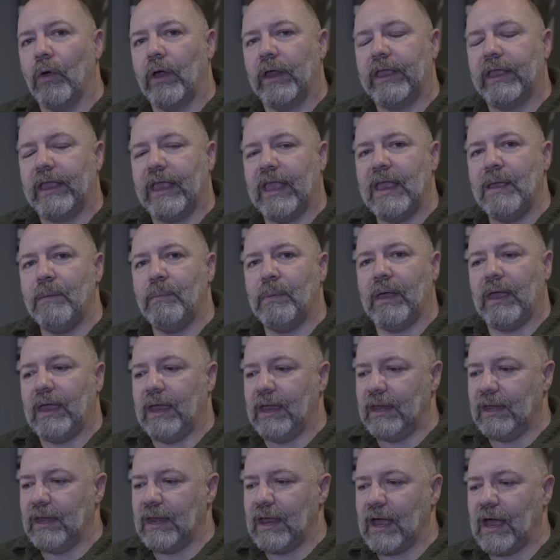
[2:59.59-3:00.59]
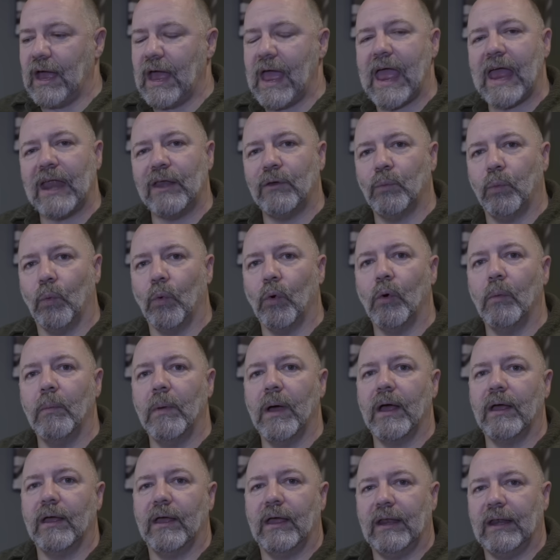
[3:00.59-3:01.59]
I keep in a hand warmer,